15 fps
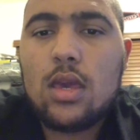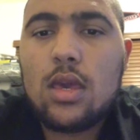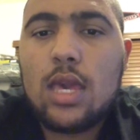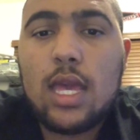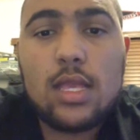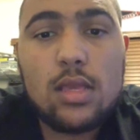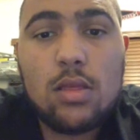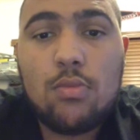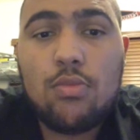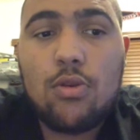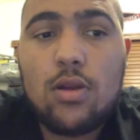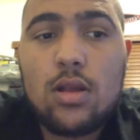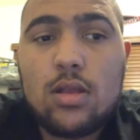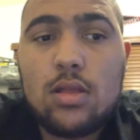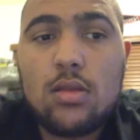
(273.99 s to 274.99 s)
hits
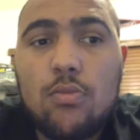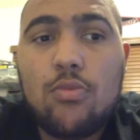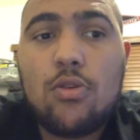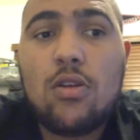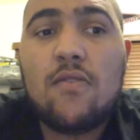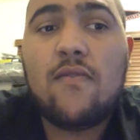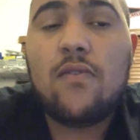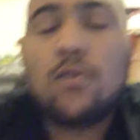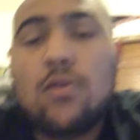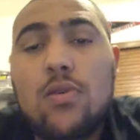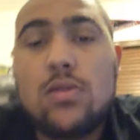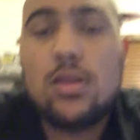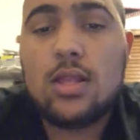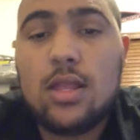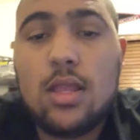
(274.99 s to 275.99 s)
LeBron, and LeBron
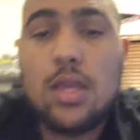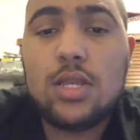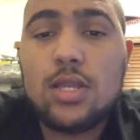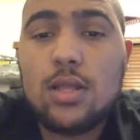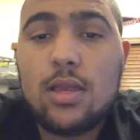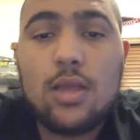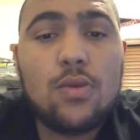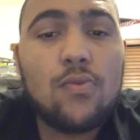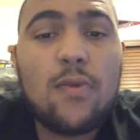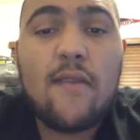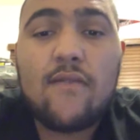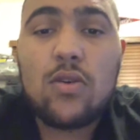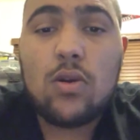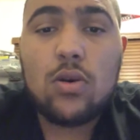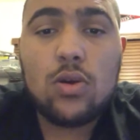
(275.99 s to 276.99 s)
falls. And initially, the
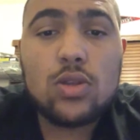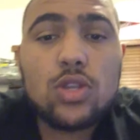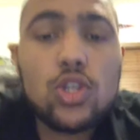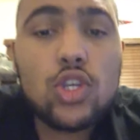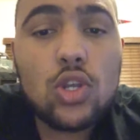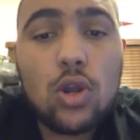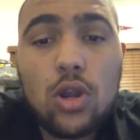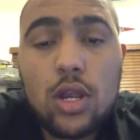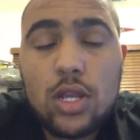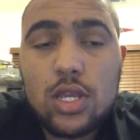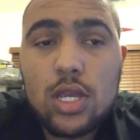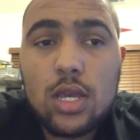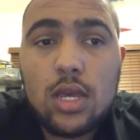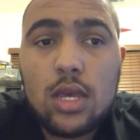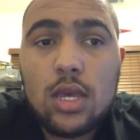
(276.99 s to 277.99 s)
ref calls a charge.